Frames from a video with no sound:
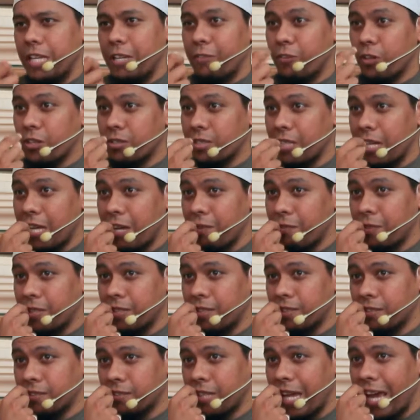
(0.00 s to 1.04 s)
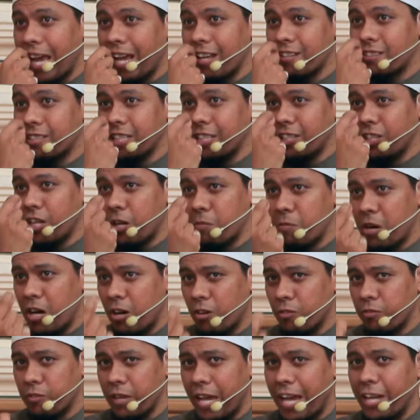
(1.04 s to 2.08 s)
if your saliva exit your
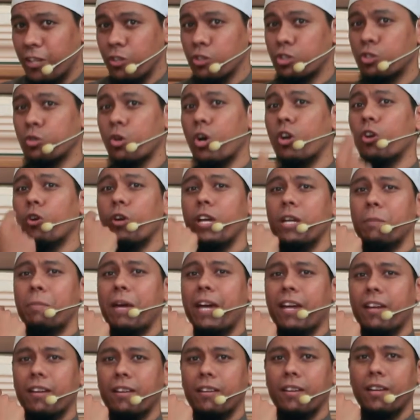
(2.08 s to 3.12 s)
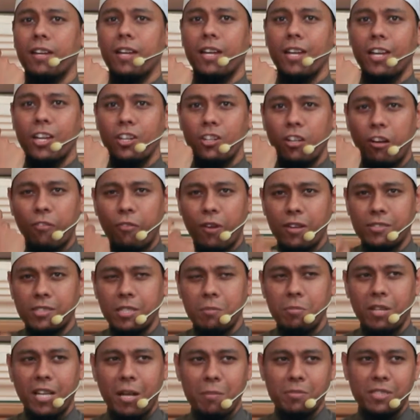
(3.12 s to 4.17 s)
mouth and you swallow it back, your
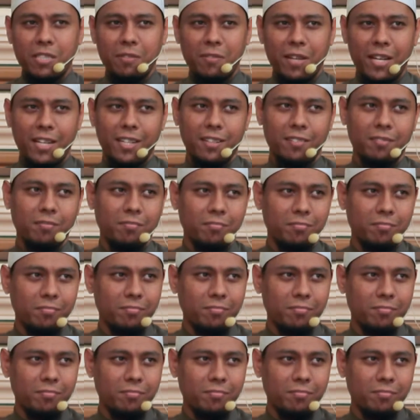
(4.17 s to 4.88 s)
fasting becomes invalid.